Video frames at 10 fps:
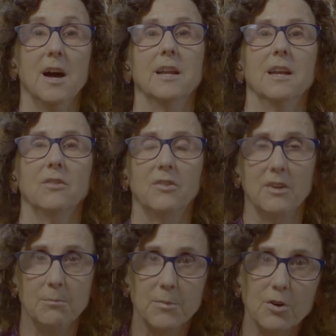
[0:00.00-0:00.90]

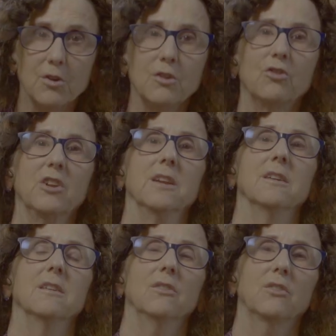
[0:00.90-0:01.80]
against
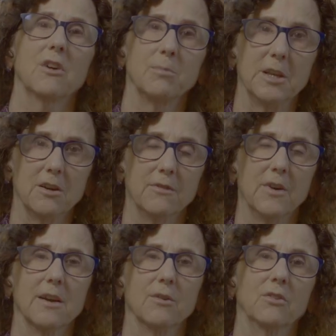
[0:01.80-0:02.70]
emerging
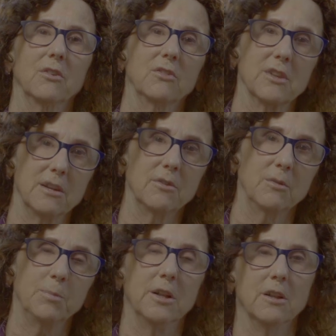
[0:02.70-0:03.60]
sarbecoviruses that
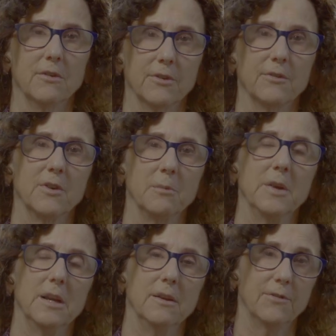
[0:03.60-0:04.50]
spill over from,